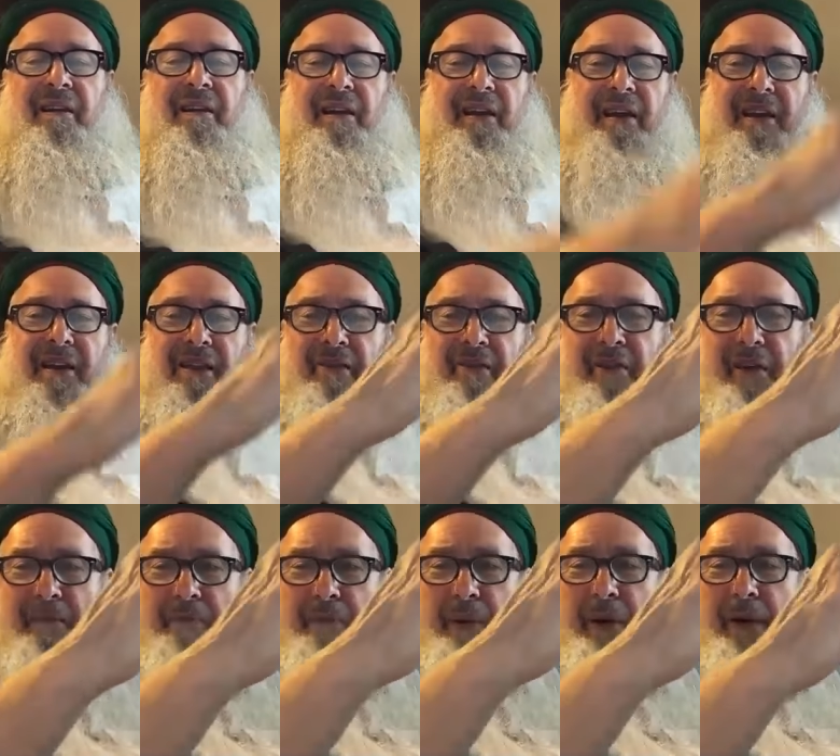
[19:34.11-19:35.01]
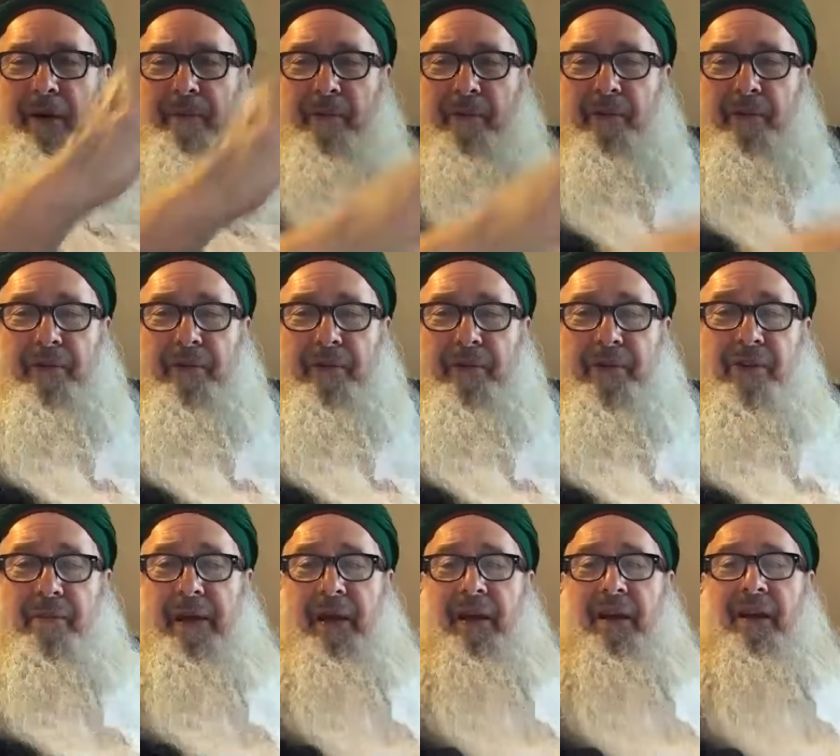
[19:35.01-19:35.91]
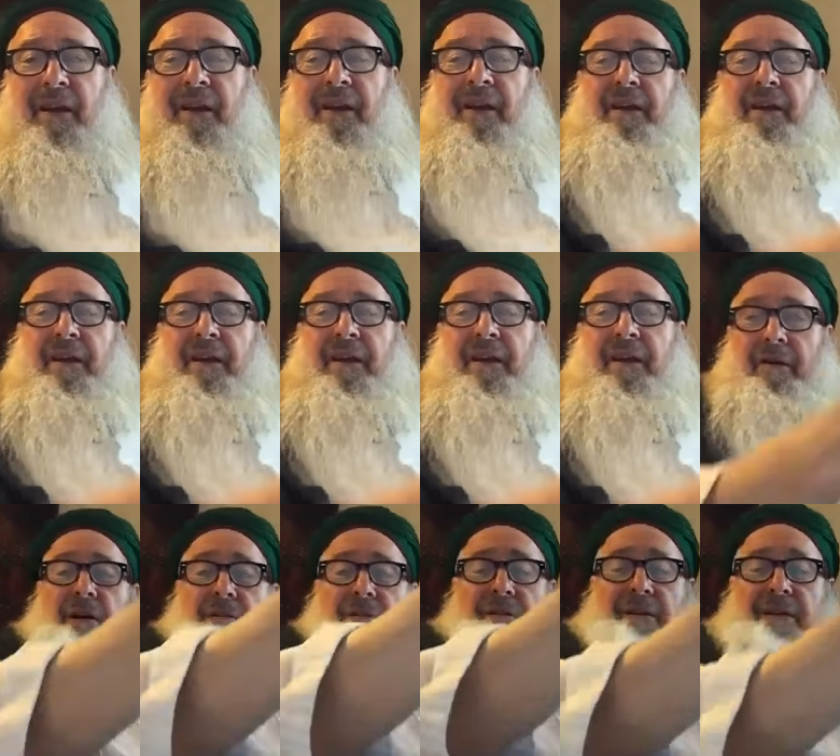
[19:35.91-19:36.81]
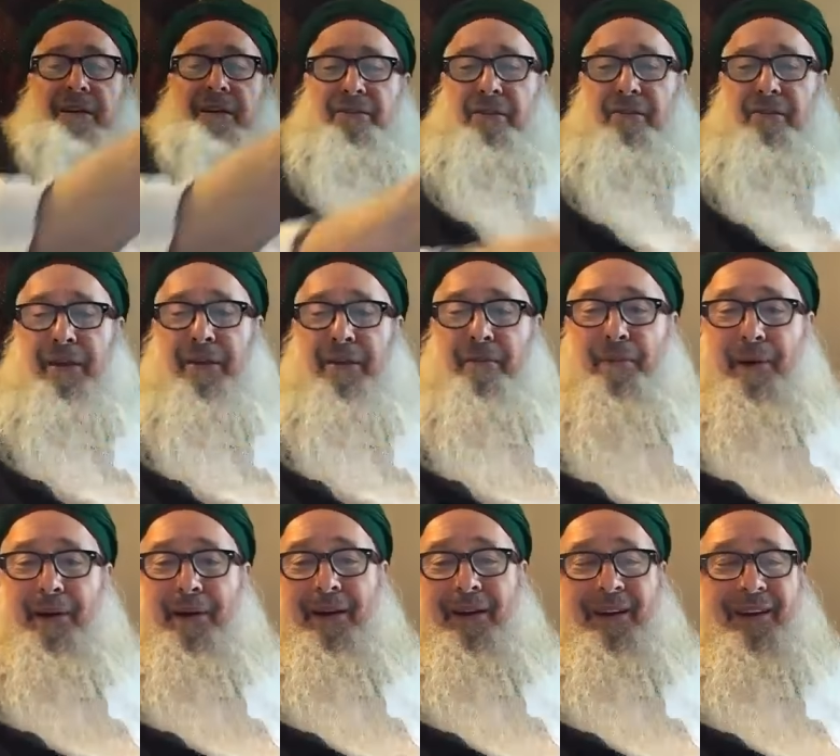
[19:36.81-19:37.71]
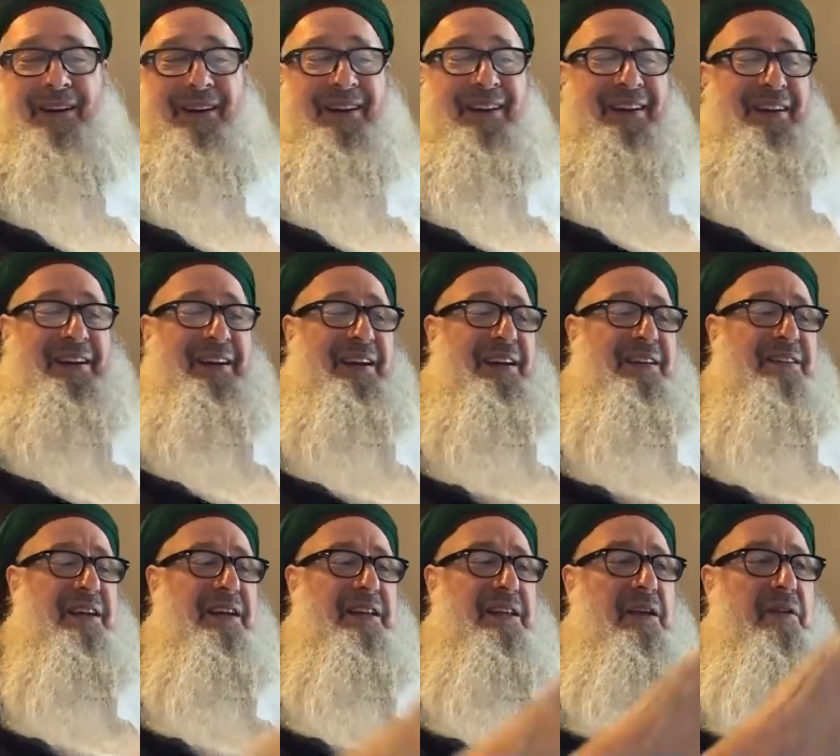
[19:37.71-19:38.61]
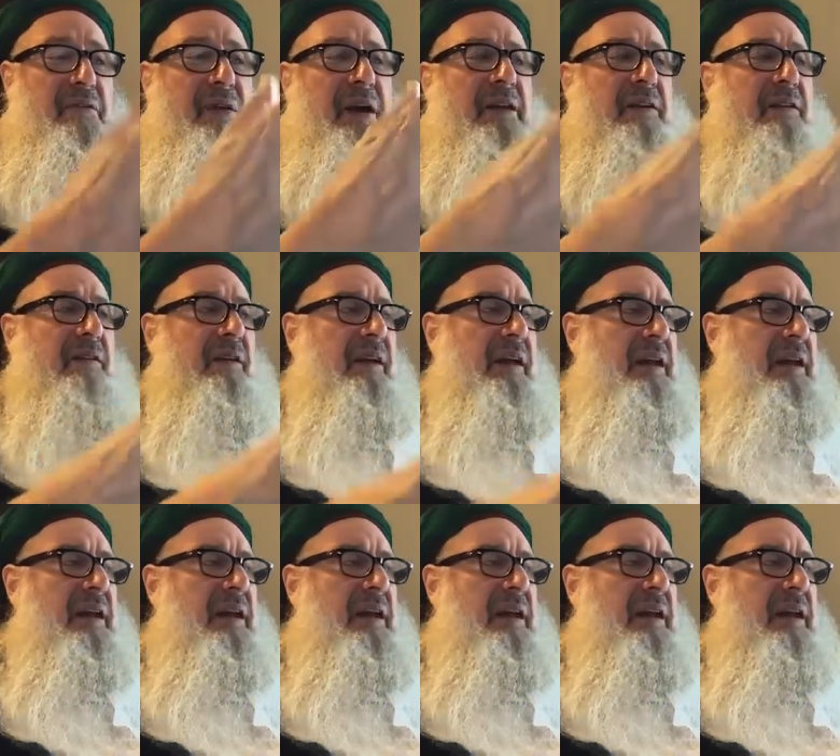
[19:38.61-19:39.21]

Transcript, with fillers: like in the vampire movies they're making cross against the vampire it's a defense